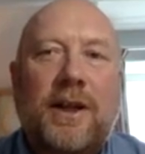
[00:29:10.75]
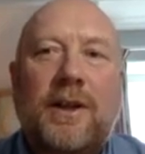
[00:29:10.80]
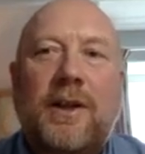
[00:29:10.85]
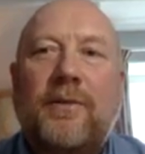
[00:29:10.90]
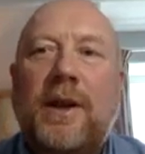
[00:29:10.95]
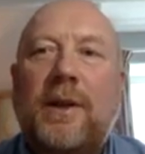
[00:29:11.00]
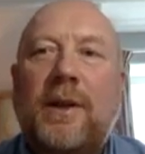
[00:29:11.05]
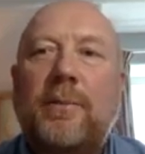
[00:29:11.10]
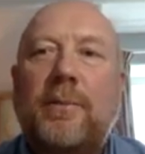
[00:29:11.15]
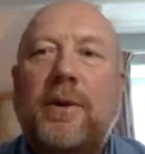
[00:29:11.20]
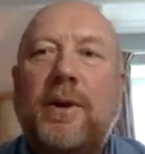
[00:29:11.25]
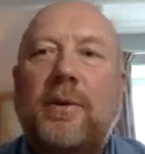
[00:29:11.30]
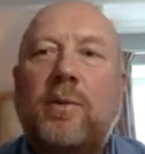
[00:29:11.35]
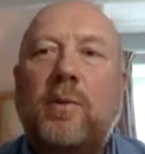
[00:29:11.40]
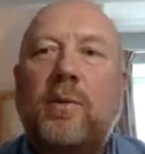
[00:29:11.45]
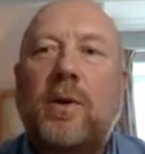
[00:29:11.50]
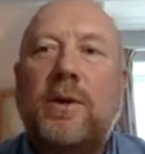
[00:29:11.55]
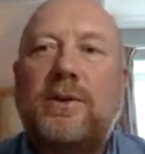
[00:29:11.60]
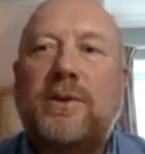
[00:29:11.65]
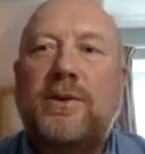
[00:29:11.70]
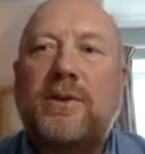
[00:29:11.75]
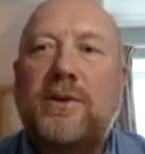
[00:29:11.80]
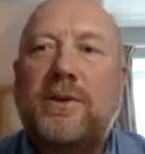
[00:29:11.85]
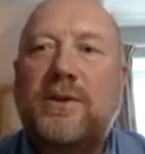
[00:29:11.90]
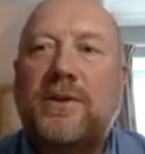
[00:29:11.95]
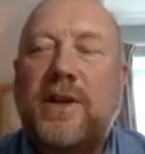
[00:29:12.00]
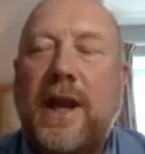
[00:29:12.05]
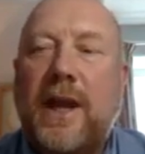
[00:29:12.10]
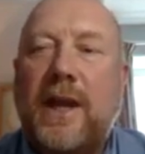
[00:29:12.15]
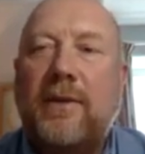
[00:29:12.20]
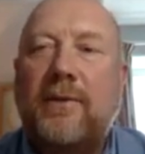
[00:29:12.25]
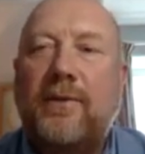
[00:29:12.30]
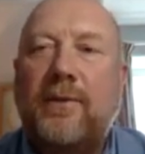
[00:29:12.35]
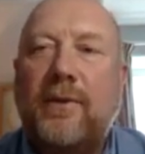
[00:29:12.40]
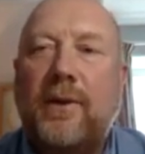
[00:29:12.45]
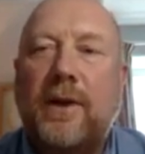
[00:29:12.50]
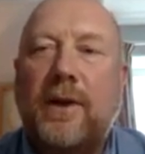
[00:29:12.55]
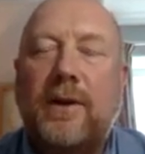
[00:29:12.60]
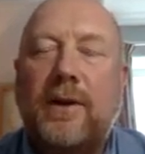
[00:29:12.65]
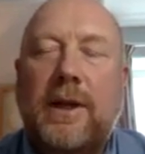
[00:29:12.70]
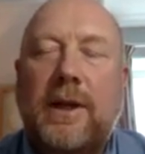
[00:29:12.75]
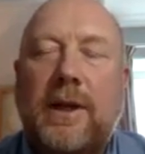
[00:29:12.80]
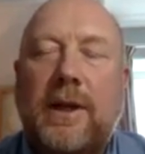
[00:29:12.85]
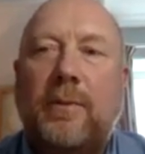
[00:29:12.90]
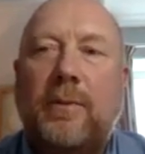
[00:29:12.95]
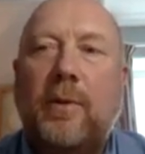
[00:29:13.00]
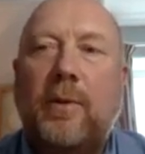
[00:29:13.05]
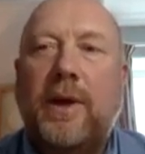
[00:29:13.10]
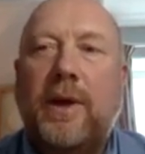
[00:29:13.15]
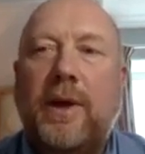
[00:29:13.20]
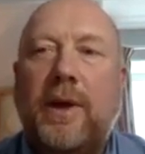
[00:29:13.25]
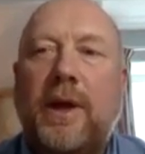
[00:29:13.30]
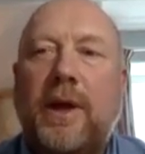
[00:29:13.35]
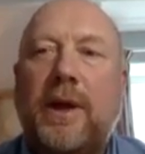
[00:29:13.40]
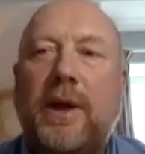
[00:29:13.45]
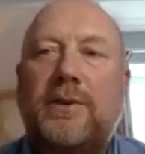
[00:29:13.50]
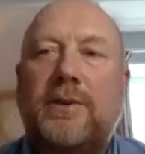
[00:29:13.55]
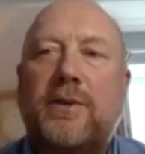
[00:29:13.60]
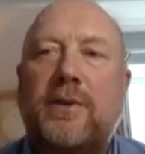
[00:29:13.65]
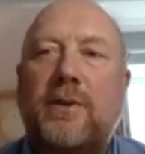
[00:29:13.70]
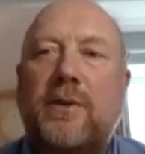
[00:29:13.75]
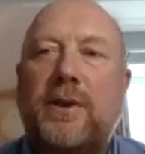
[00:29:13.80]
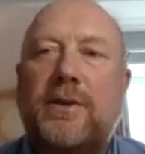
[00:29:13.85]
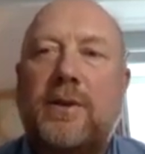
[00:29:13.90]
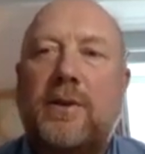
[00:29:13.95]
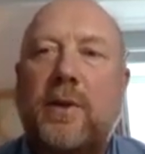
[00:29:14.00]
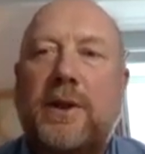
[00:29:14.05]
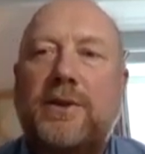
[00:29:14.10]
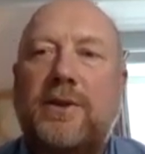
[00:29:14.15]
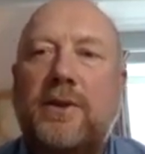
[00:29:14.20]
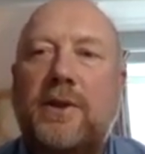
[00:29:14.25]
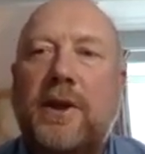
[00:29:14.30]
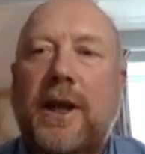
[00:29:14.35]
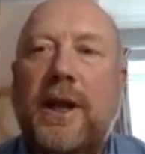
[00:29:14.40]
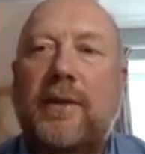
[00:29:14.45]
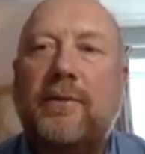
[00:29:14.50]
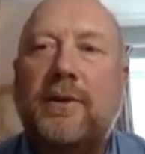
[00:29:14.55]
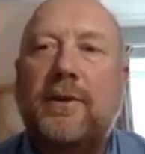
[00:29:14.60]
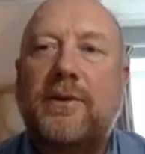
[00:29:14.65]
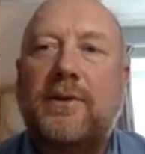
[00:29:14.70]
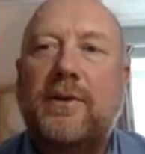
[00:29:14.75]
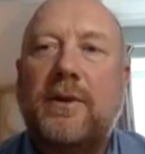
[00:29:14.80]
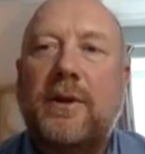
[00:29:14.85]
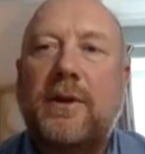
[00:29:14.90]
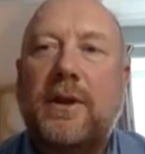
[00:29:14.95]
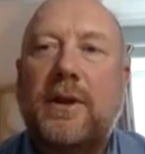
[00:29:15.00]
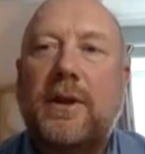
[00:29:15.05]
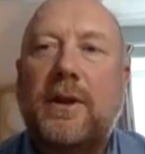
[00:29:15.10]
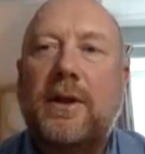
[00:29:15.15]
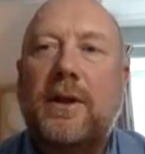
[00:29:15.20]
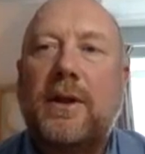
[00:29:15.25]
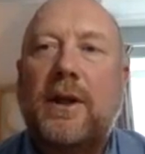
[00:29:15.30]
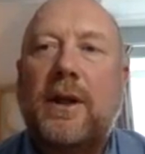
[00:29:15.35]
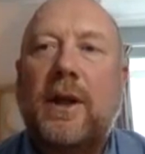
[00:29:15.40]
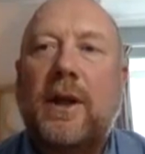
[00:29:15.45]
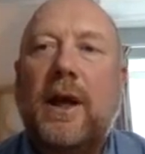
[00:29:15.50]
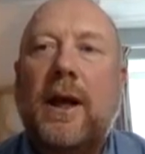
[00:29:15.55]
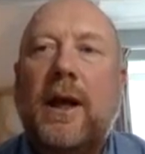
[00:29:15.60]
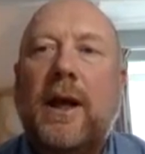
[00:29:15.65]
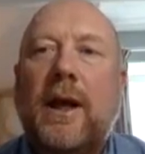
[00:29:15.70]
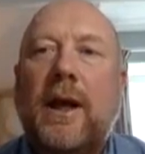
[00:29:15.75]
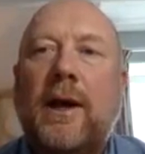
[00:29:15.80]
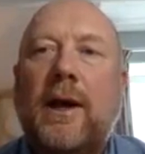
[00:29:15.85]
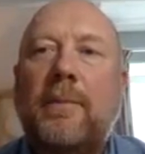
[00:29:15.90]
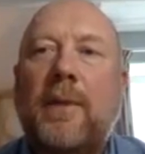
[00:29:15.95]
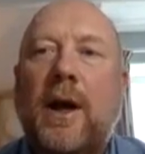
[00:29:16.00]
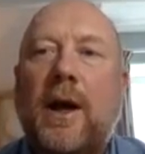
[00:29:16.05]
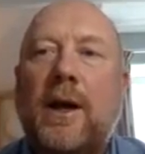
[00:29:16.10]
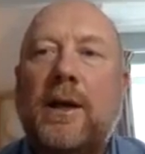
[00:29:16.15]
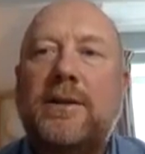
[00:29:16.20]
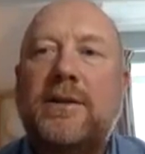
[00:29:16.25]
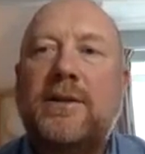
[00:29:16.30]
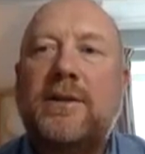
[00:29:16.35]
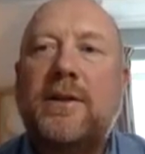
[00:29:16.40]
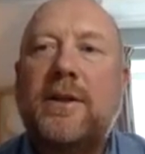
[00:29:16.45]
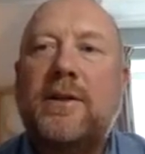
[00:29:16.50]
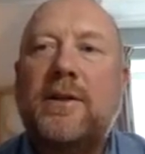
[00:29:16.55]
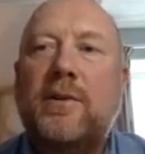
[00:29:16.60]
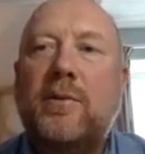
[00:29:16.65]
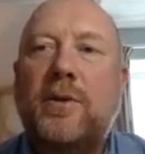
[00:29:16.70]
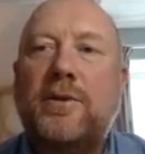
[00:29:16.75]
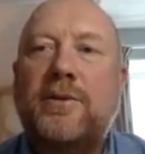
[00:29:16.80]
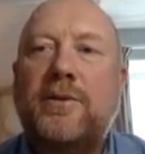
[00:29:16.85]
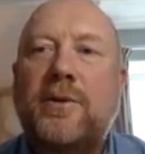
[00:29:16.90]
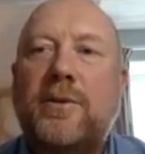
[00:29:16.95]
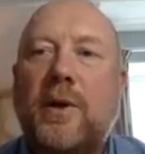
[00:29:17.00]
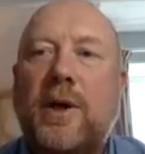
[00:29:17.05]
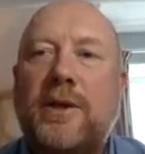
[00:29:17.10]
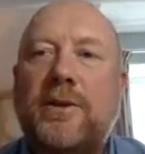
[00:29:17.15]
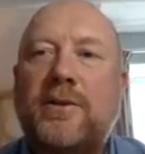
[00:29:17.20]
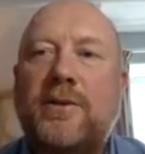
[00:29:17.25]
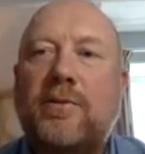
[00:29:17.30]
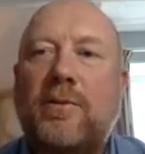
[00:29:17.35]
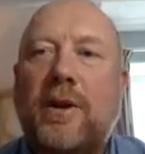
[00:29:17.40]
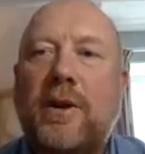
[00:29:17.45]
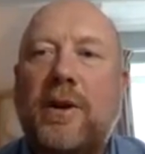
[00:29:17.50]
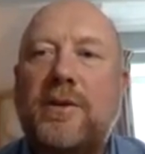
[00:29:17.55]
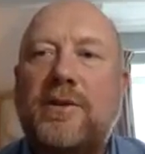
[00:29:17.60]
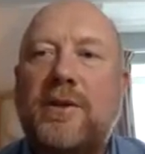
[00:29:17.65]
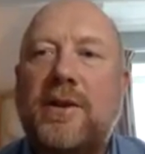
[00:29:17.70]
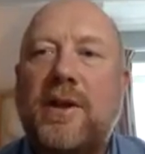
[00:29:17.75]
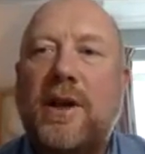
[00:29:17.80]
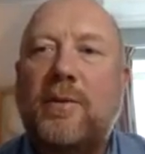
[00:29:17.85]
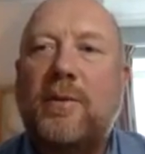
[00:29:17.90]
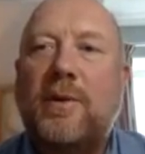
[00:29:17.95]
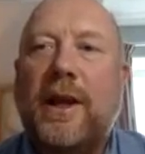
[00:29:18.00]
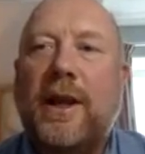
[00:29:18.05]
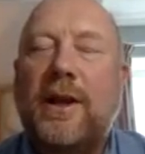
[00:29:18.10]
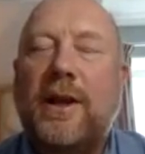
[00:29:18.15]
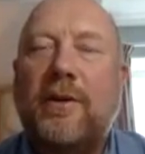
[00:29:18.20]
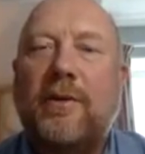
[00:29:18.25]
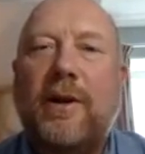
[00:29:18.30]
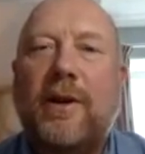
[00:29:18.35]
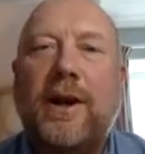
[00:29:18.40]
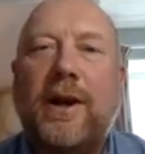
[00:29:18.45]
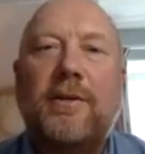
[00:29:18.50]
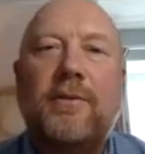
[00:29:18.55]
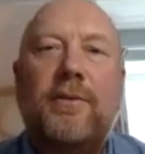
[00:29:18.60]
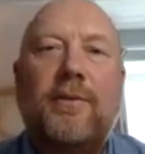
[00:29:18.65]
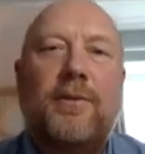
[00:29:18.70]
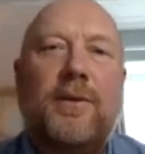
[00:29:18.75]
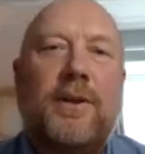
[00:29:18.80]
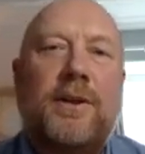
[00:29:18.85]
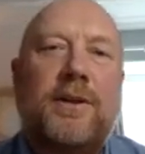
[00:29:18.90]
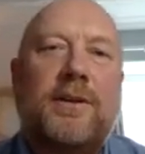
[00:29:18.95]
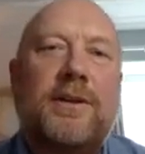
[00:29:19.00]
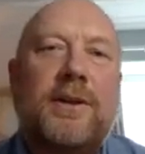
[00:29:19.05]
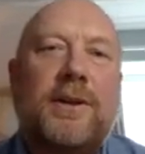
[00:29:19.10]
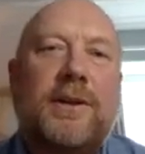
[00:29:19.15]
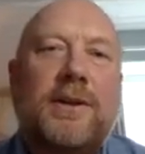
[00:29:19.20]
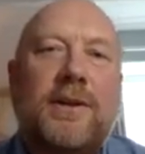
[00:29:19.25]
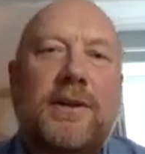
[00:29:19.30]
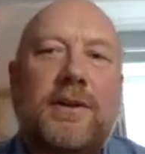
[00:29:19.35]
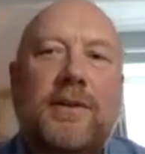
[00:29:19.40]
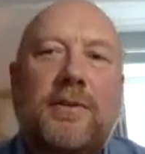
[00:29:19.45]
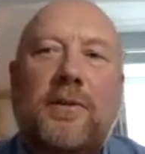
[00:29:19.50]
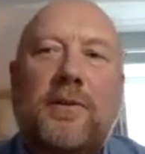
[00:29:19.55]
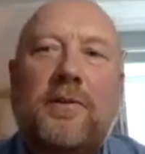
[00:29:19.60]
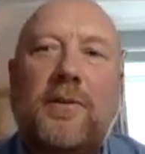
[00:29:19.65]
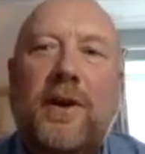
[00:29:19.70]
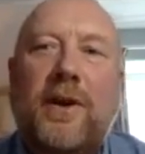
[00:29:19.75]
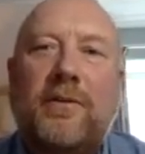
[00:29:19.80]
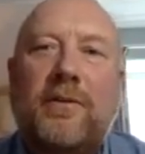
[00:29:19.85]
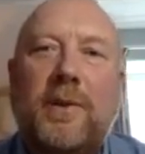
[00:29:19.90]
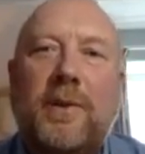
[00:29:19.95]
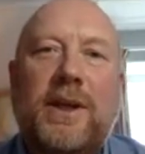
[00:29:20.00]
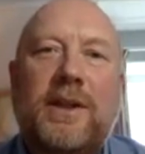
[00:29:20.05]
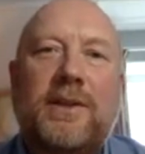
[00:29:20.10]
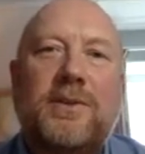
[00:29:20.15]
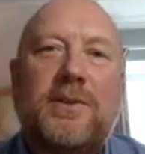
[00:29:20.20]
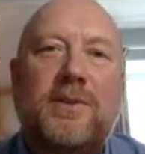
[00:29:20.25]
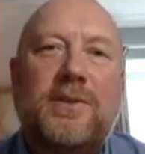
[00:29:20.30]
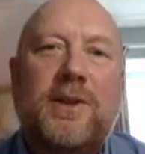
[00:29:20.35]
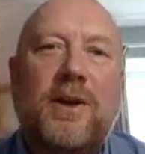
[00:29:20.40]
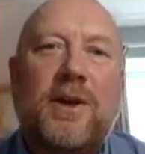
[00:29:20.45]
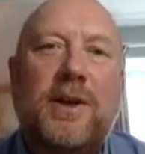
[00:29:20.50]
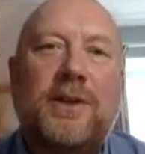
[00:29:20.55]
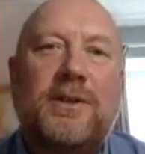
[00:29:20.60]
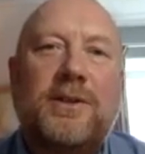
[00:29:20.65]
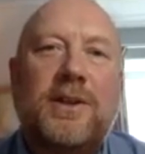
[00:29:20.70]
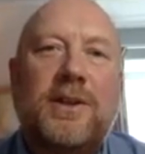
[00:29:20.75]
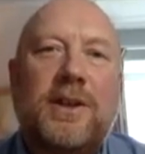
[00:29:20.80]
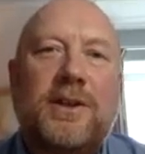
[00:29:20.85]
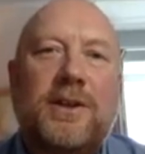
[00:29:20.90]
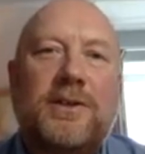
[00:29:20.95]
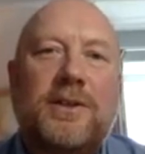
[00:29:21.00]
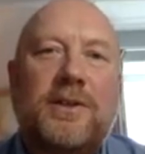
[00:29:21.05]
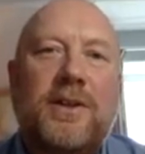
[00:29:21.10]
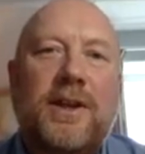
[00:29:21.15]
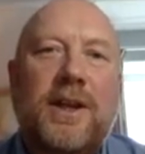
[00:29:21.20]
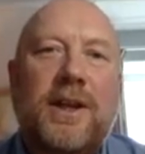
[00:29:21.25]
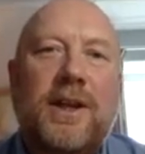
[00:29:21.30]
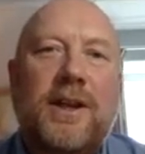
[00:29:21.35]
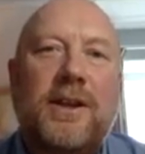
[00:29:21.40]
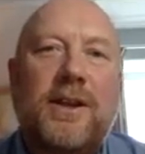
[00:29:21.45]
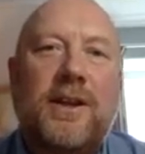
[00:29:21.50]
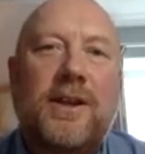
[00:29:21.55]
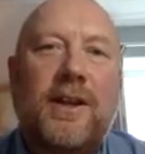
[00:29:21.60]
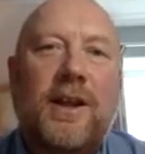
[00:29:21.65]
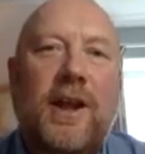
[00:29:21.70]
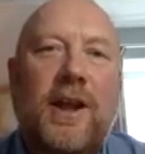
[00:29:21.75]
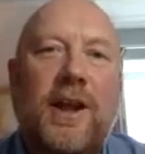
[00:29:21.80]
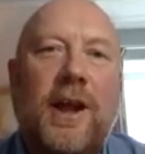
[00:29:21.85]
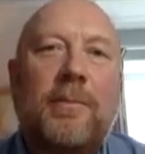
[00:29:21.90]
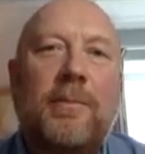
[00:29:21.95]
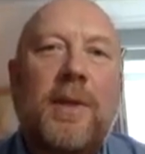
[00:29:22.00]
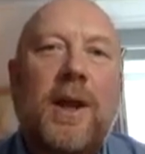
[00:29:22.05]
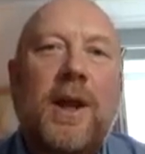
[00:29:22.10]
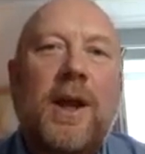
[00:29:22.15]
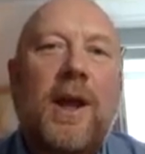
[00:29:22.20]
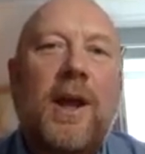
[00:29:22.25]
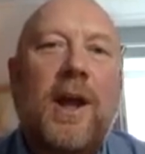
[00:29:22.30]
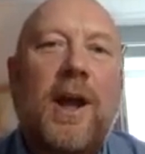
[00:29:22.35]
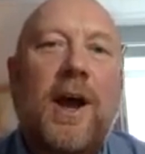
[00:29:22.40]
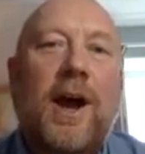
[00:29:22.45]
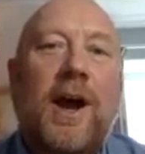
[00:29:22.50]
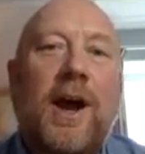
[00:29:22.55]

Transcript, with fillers: And if anybody wants to stay for a couple more minutes or there's a question you haven't um, asked and want to ask, Rose and I will hang around for five minutes or so, I, sh I should think. Um, yes.